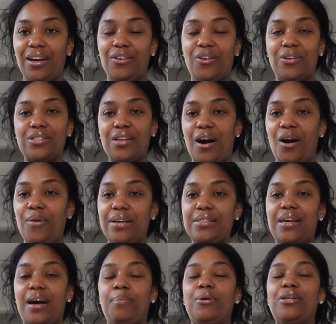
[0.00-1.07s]
I know as always,
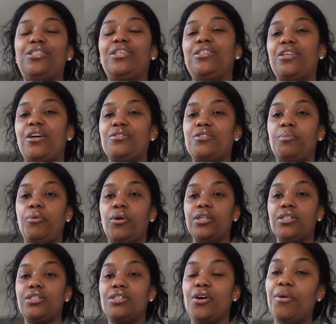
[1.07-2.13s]
I appreciate y'all's
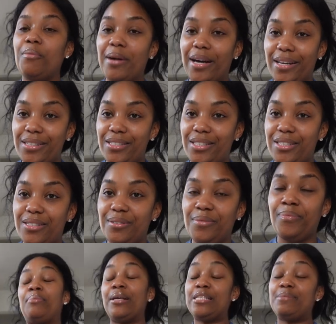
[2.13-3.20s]
support so much.
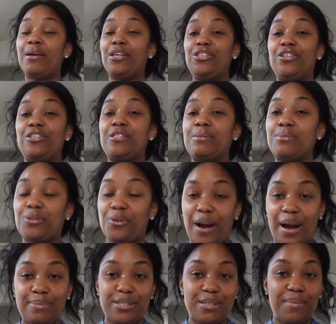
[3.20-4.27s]
Please make sure to
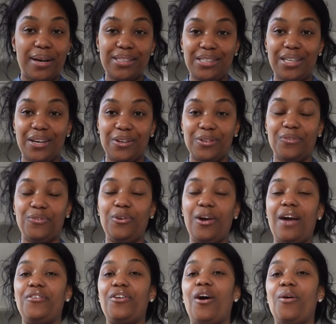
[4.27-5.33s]
subscribe to my channel if you
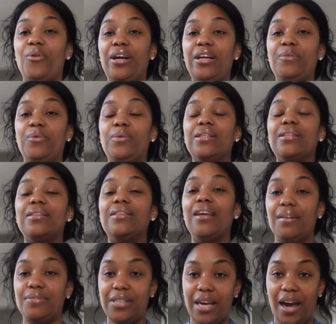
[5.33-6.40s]
haven't already. We would
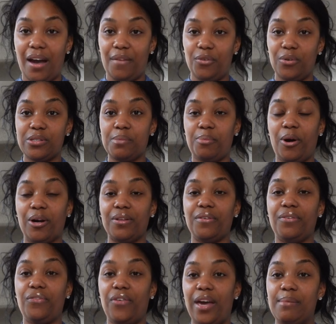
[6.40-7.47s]
love to have you as a part of the
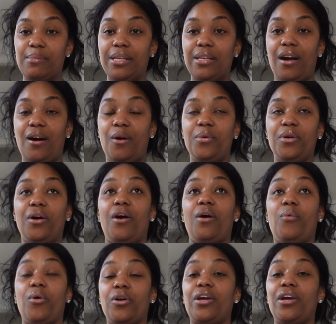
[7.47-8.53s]
family, y'all. We
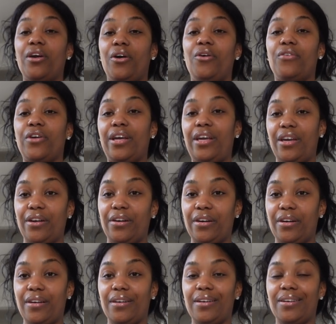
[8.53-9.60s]
are working over here.